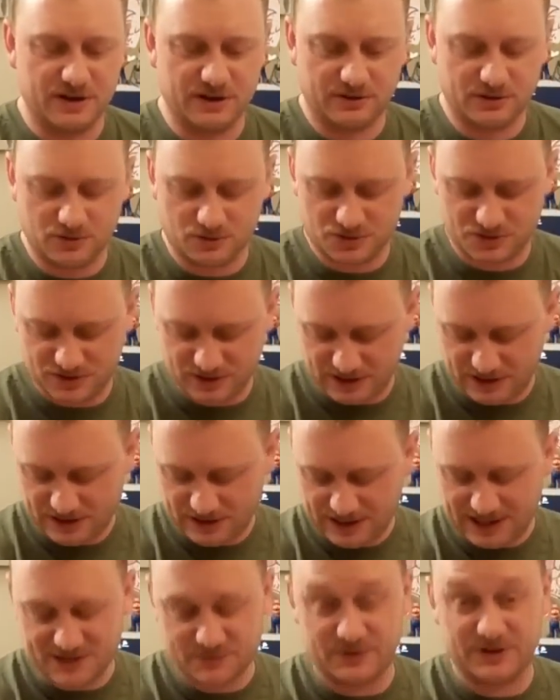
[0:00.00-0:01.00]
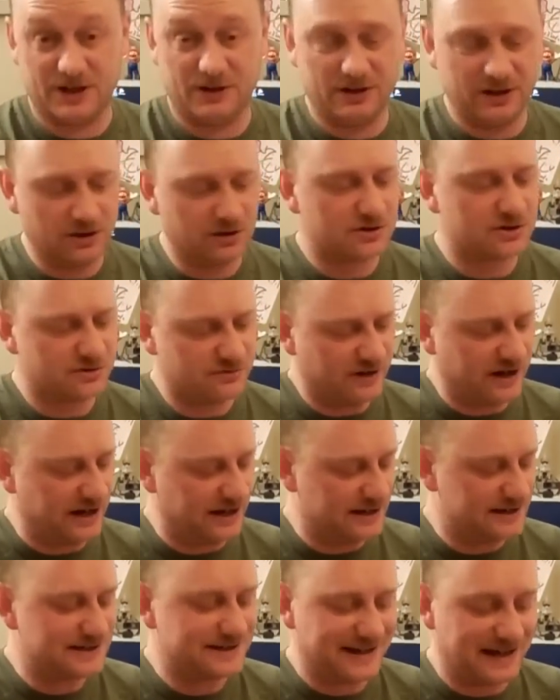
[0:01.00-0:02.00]
Of course, as we know, it looks
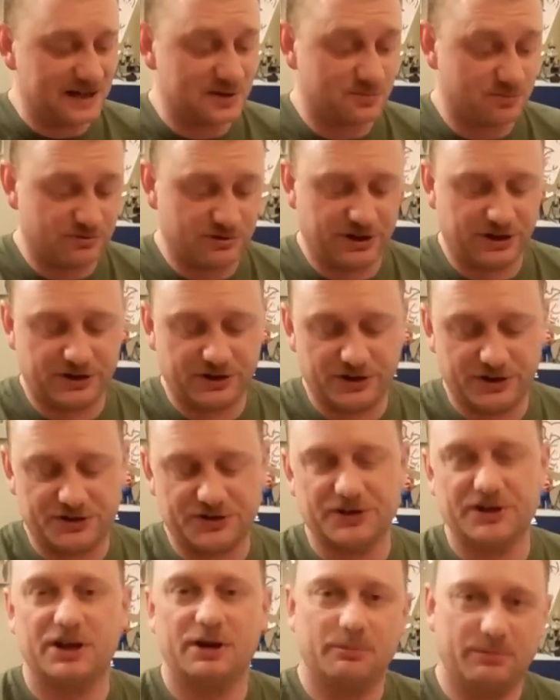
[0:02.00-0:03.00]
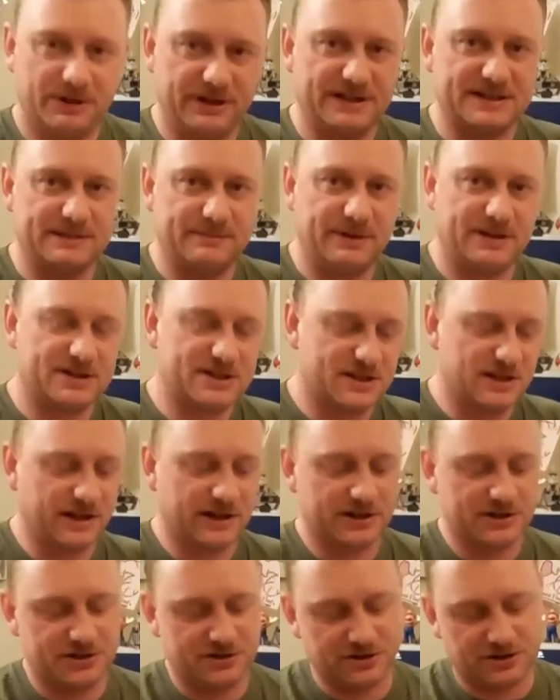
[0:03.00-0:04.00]
great, sounds pretty good, but it is a bit
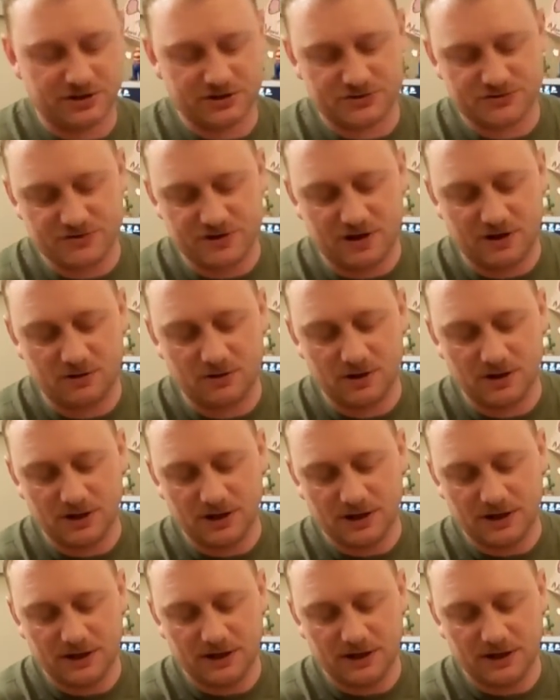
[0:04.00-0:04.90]
sluggish to control.